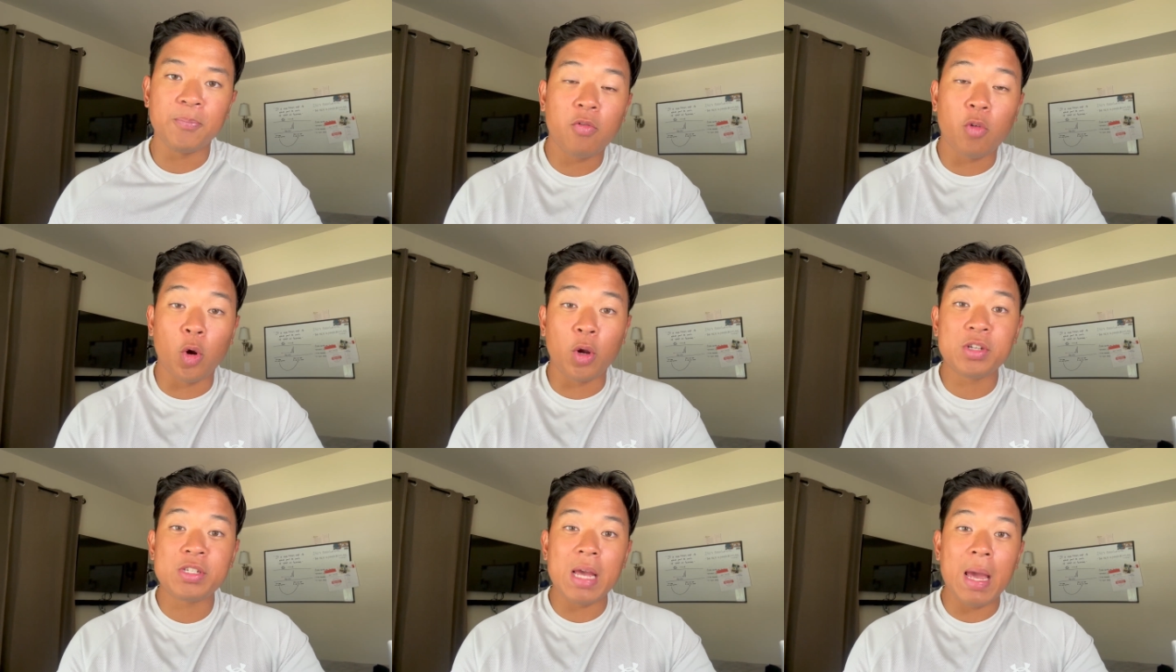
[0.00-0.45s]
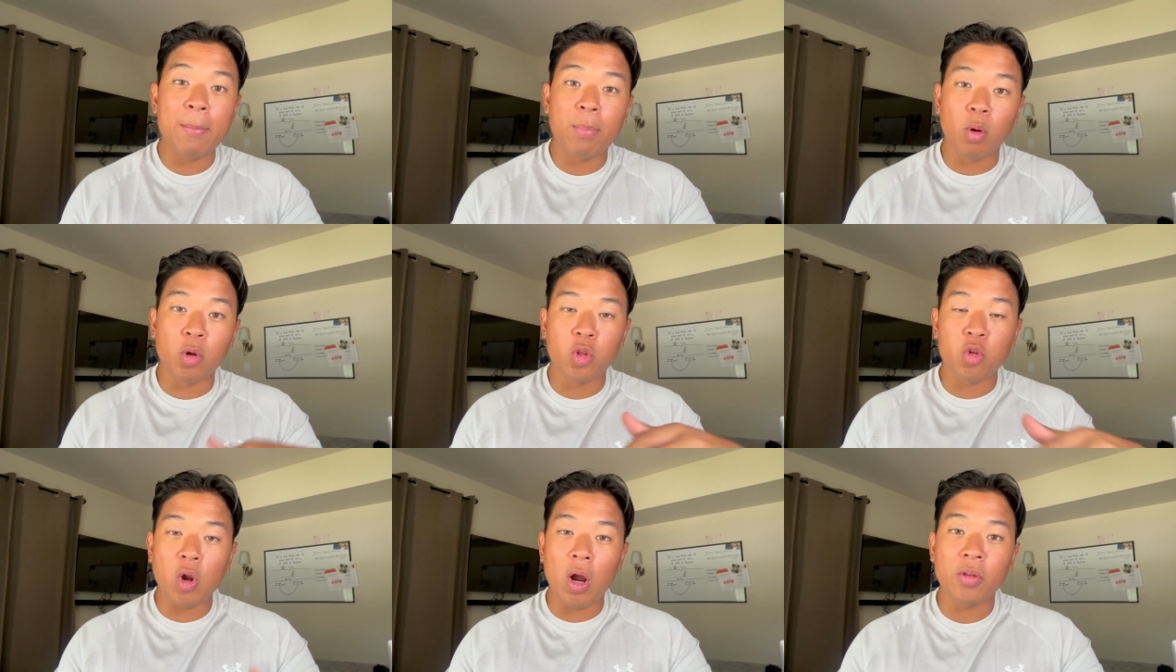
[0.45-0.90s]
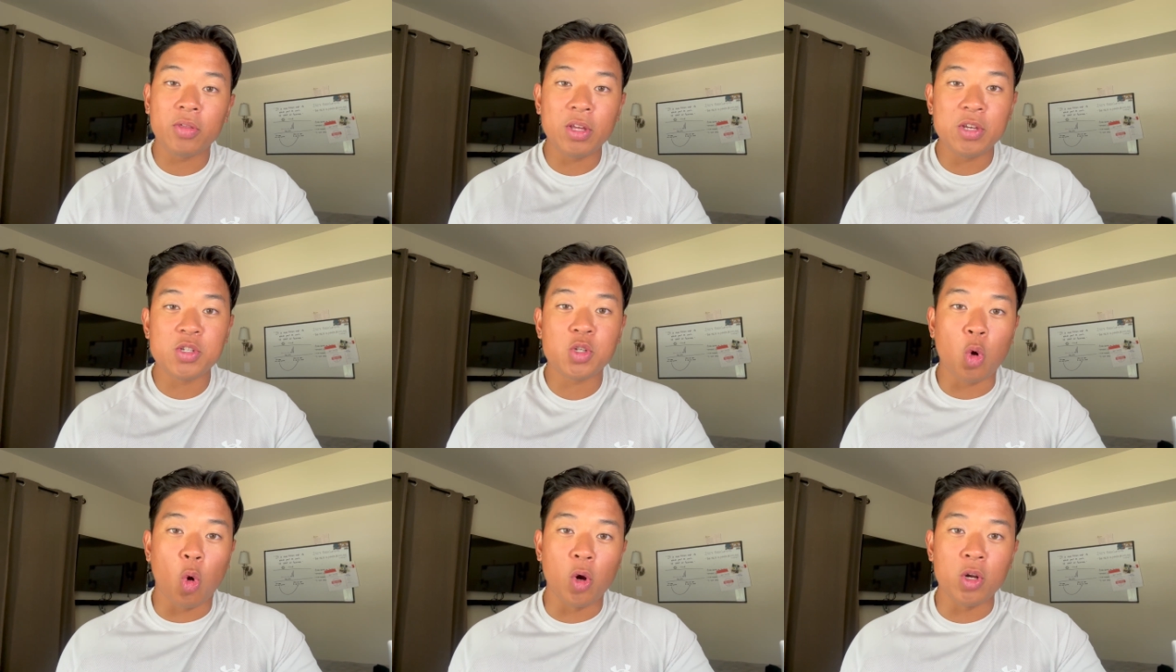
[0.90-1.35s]
For example, throughout
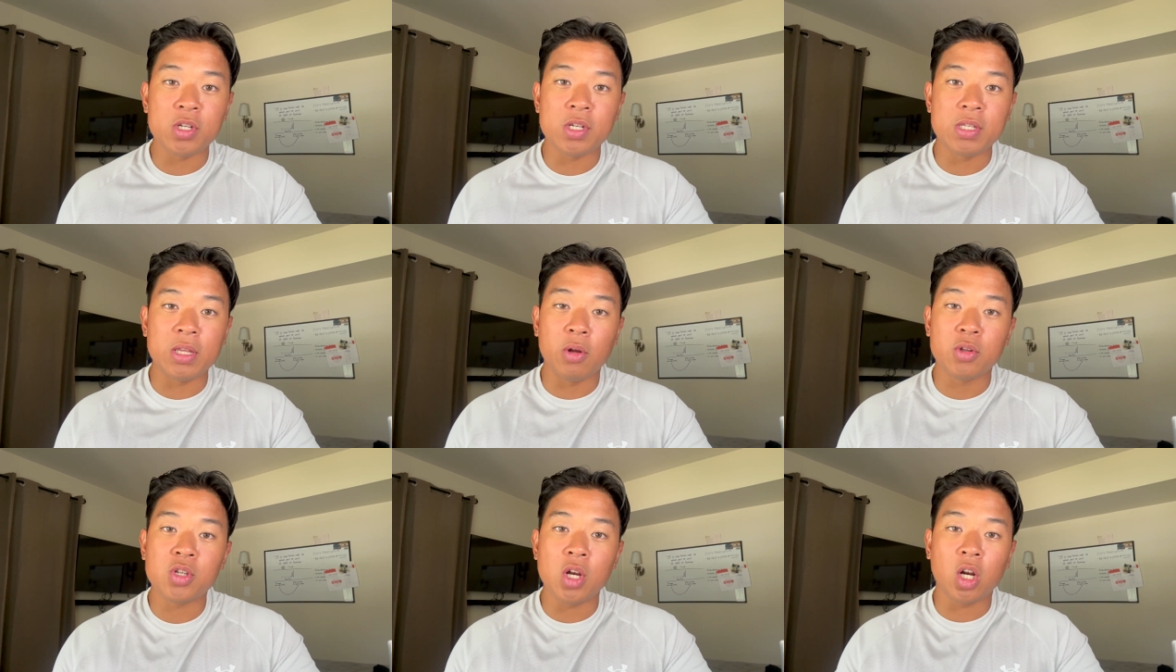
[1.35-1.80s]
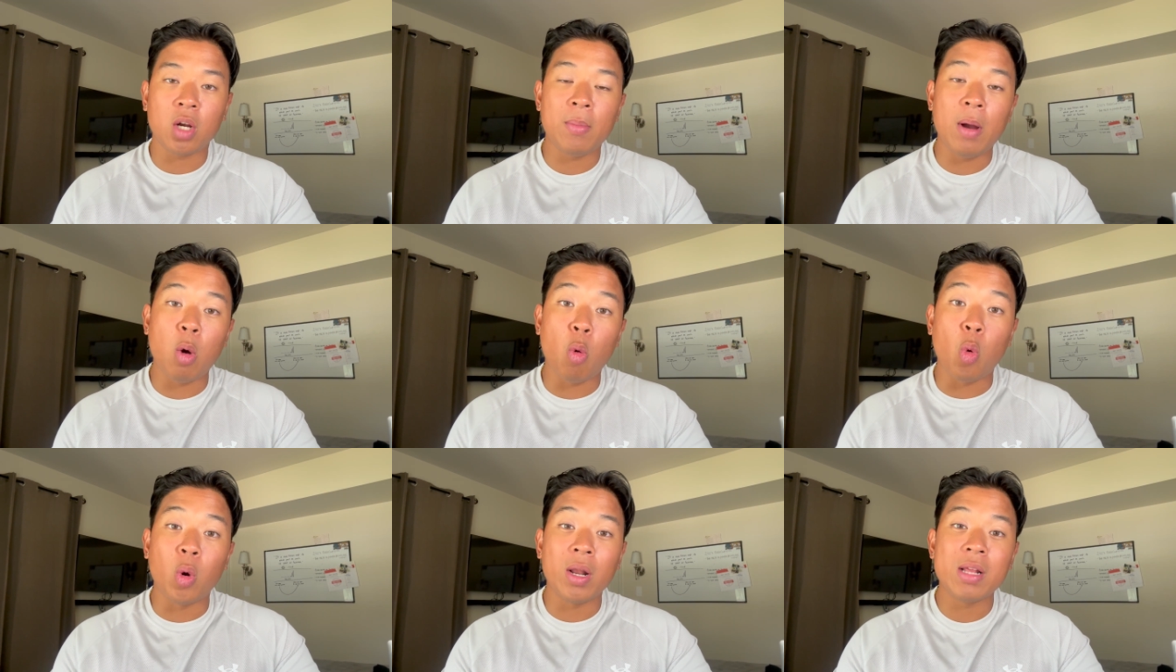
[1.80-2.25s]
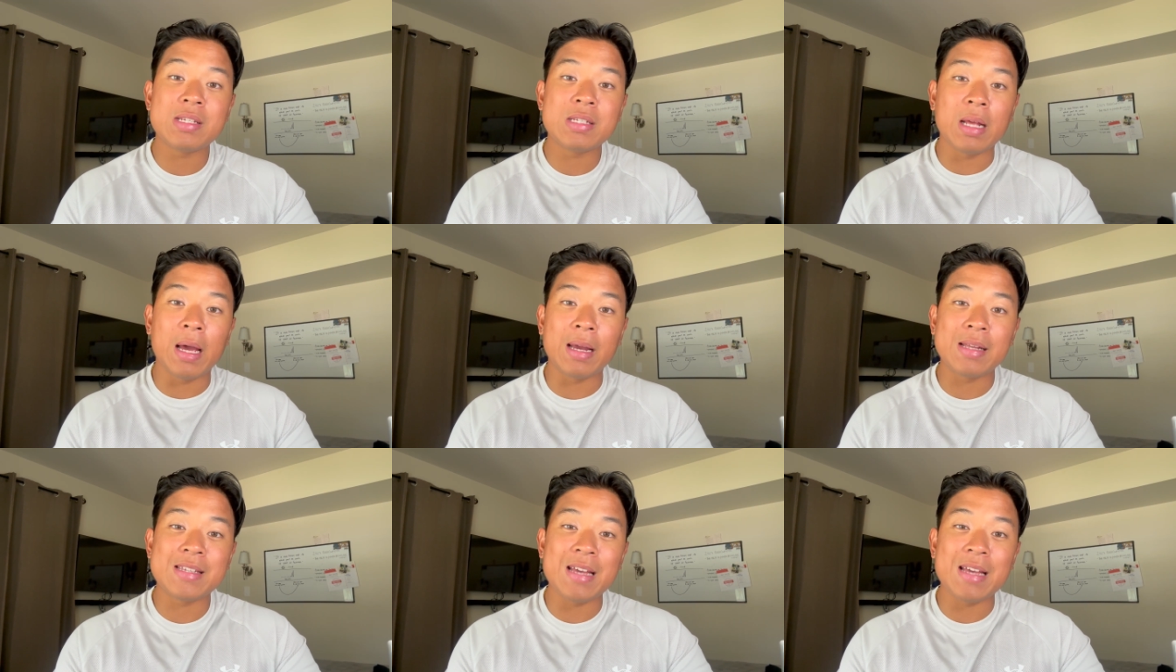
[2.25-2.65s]
these courses, they'll talk about what it's like